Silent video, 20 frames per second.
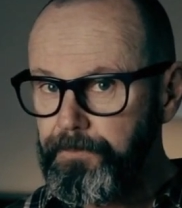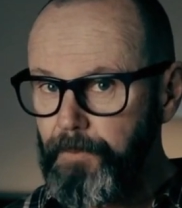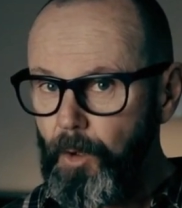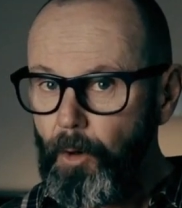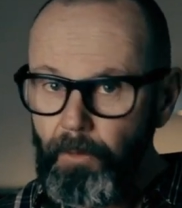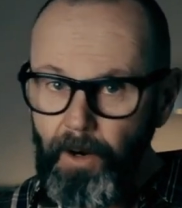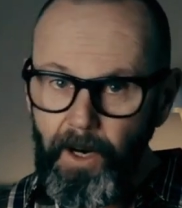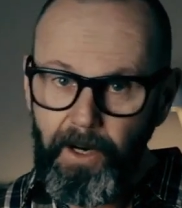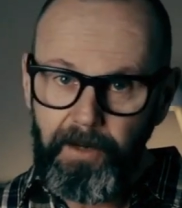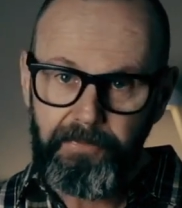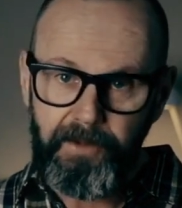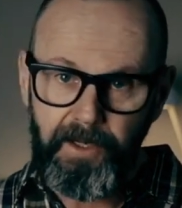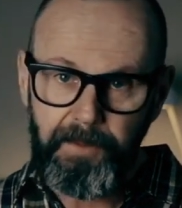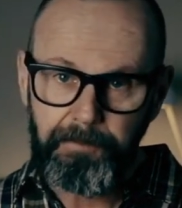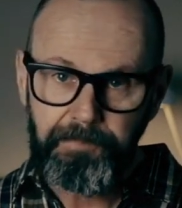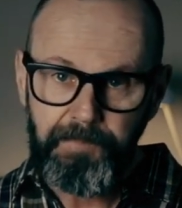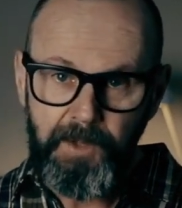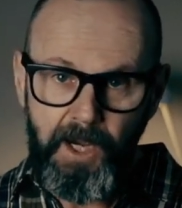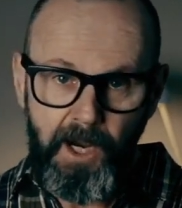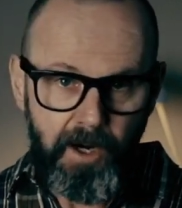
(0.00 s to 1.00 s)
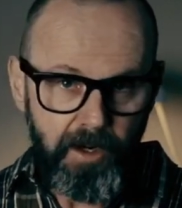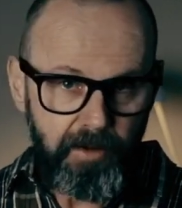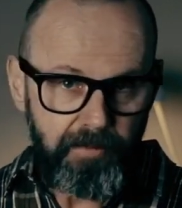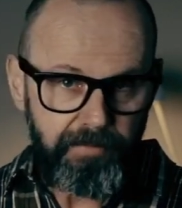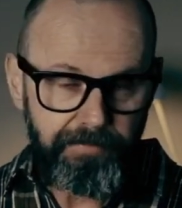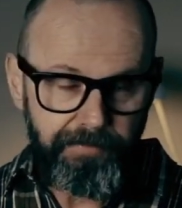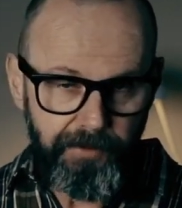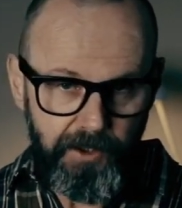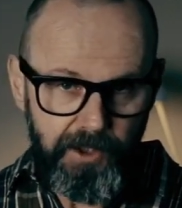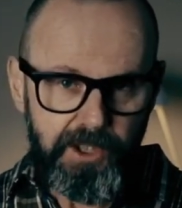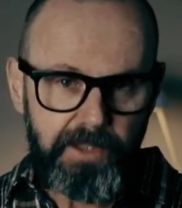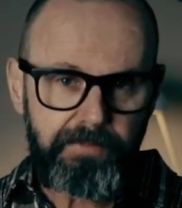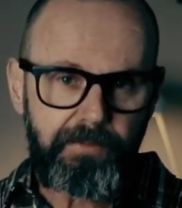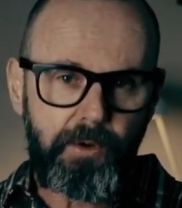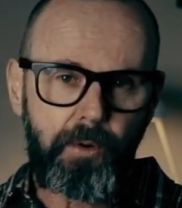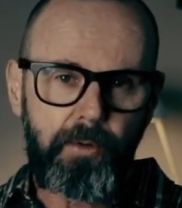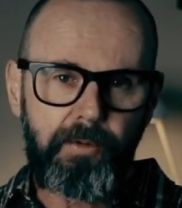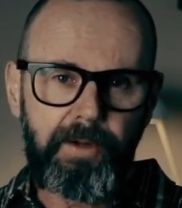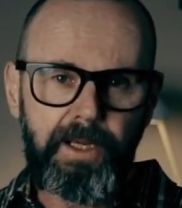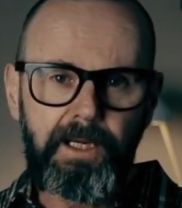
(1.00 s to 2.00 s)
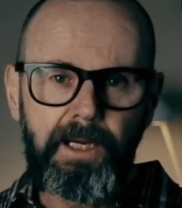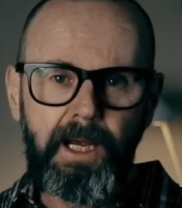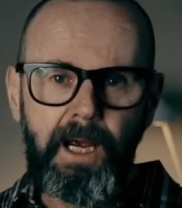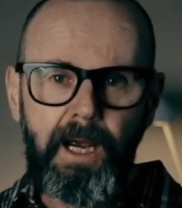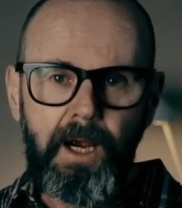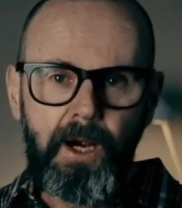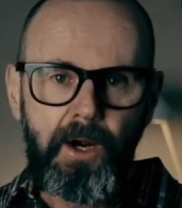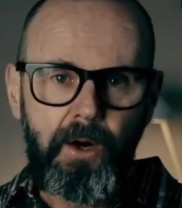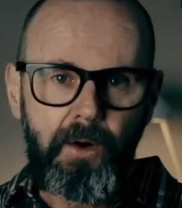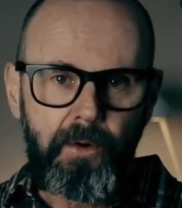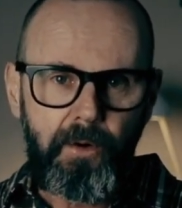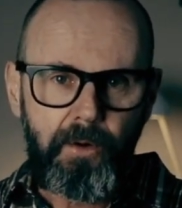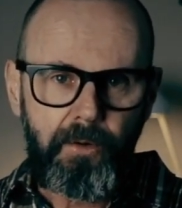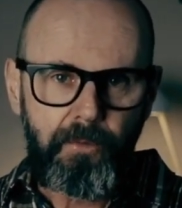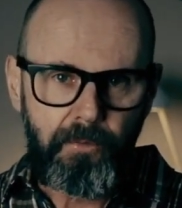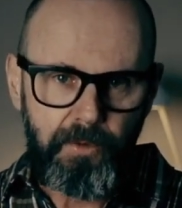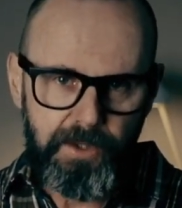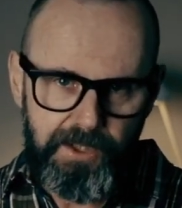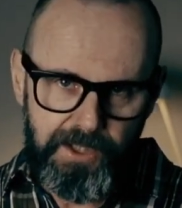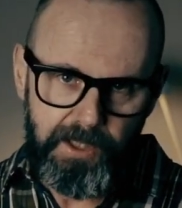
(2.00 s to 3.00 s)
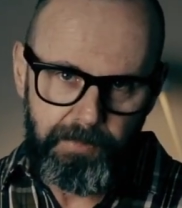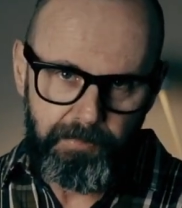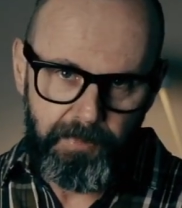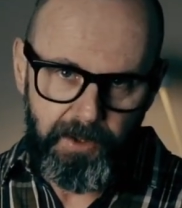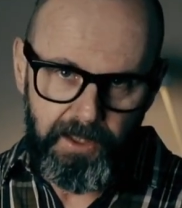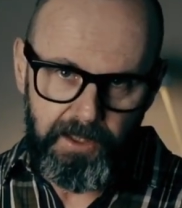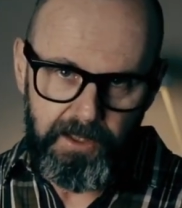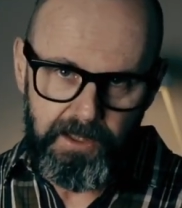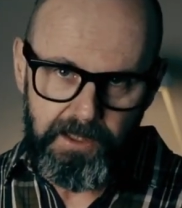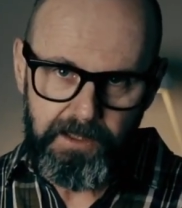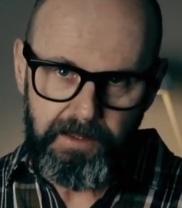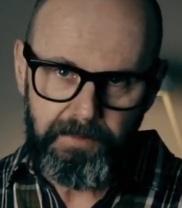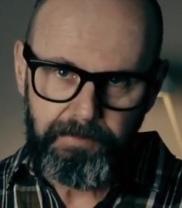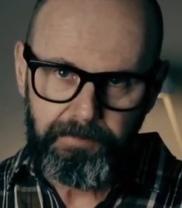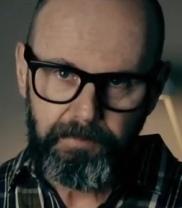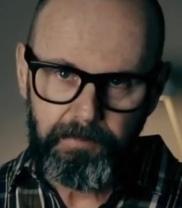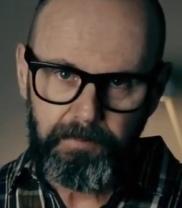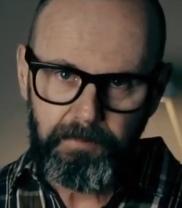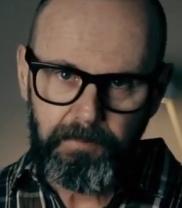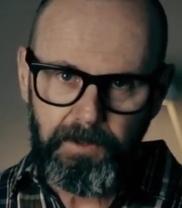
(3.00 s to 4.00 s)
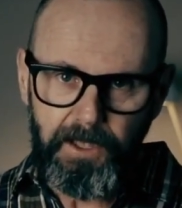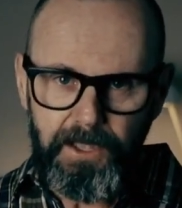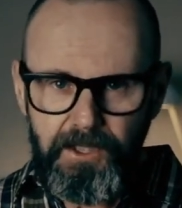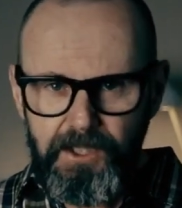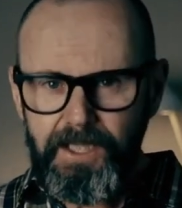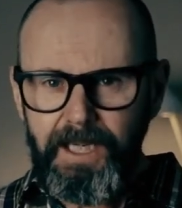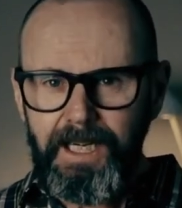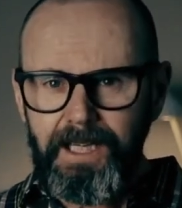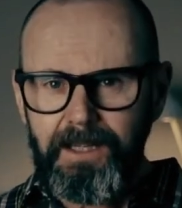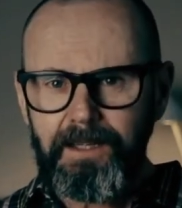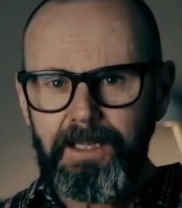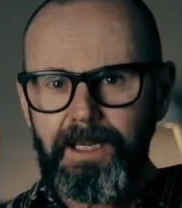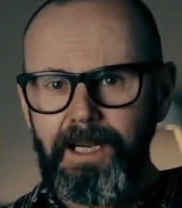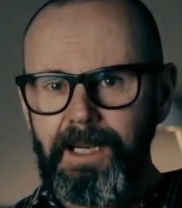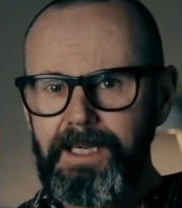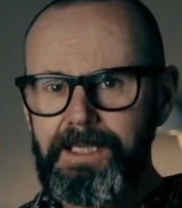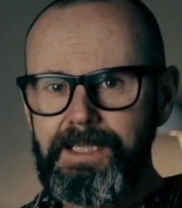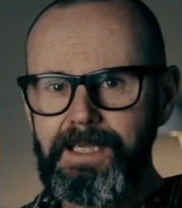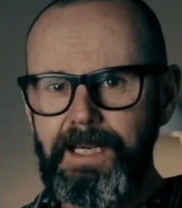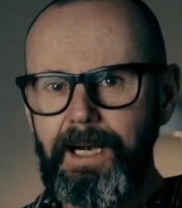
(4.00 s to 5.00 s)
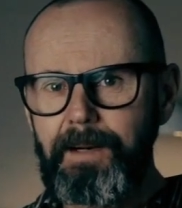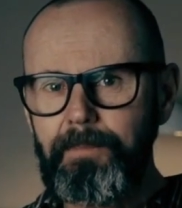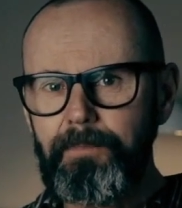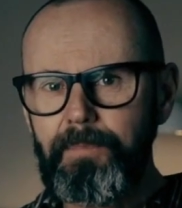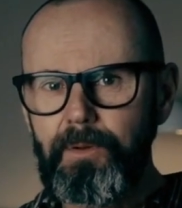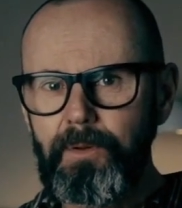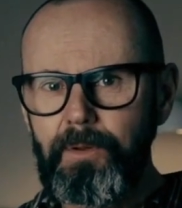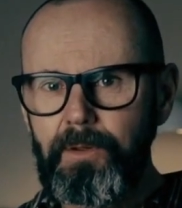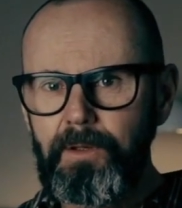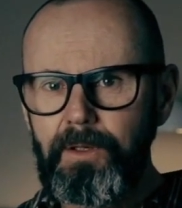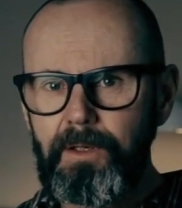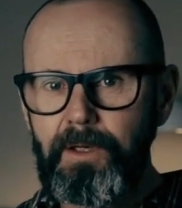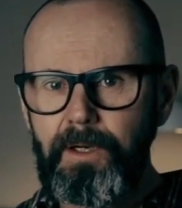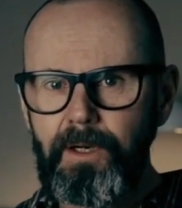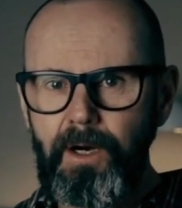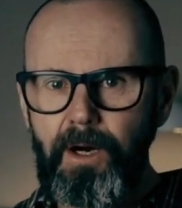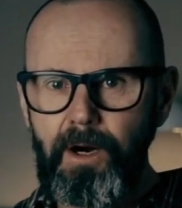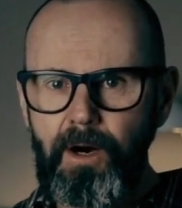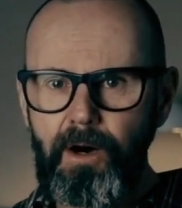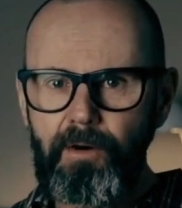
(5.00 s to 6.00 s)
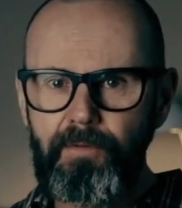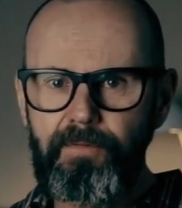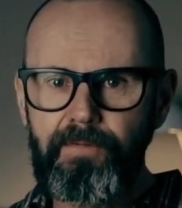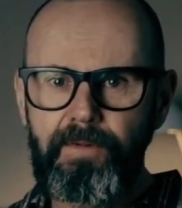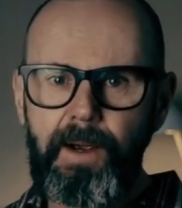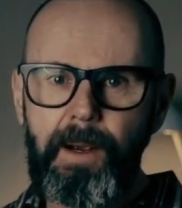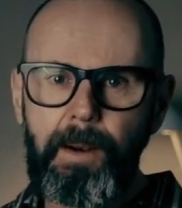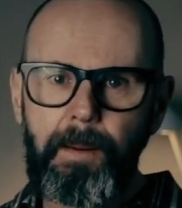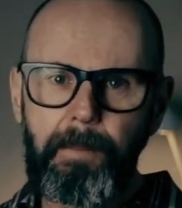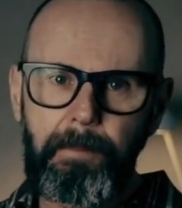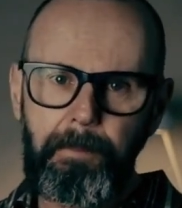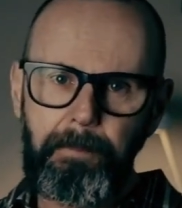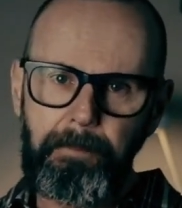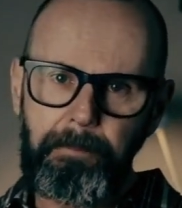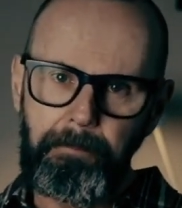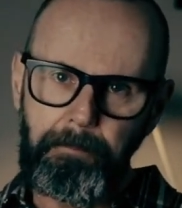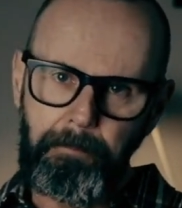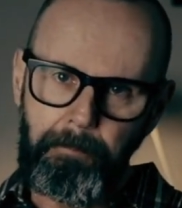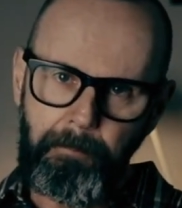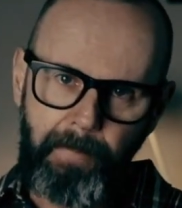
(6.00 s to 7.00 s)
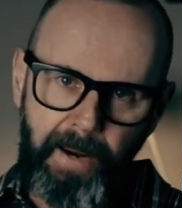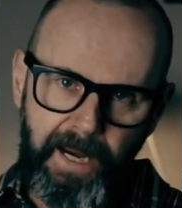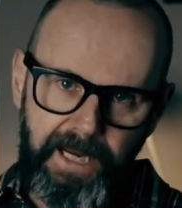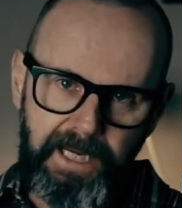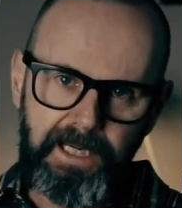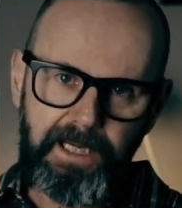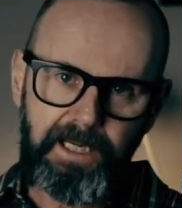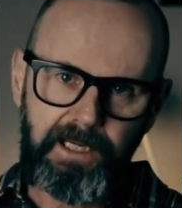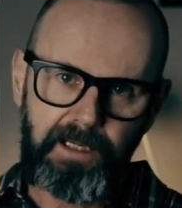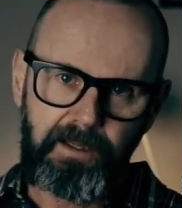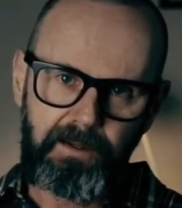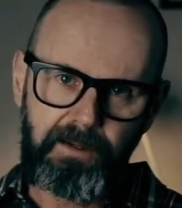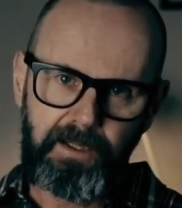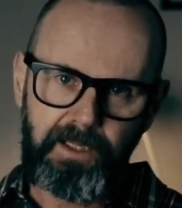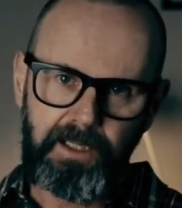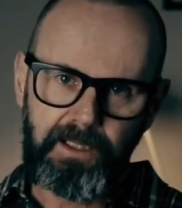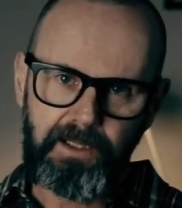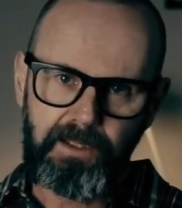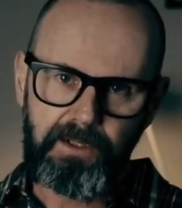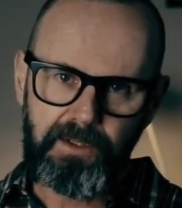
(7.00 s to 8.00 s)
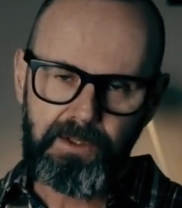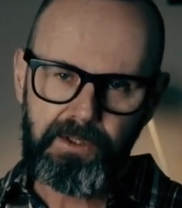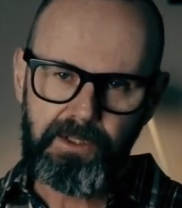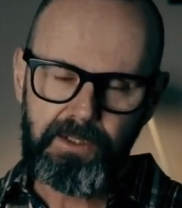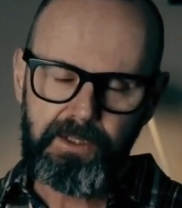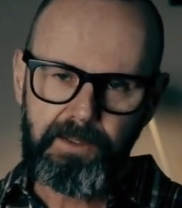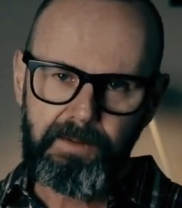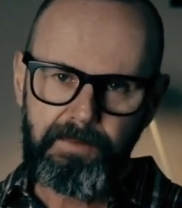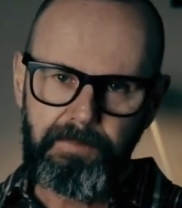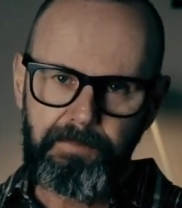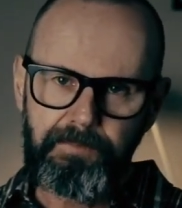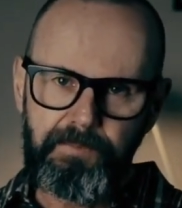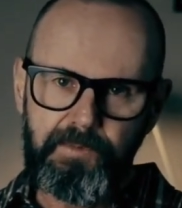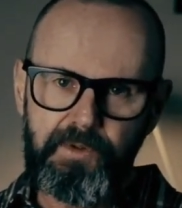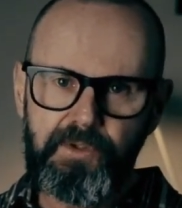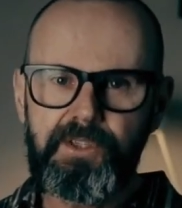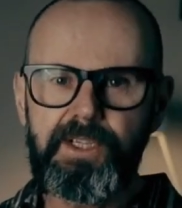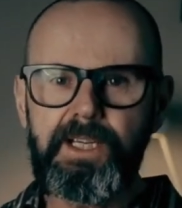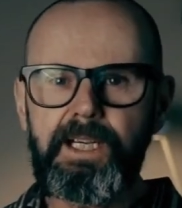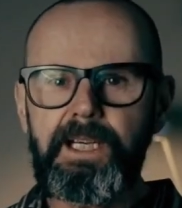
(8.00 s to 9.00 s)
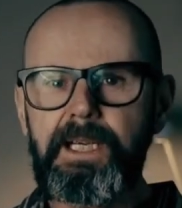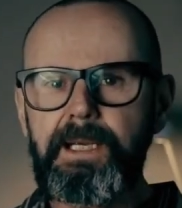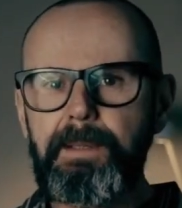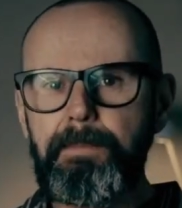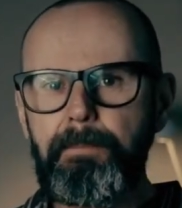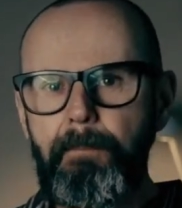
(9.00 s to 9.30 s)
All right then, first of all then, recipients. Let's take the example of making things. Sie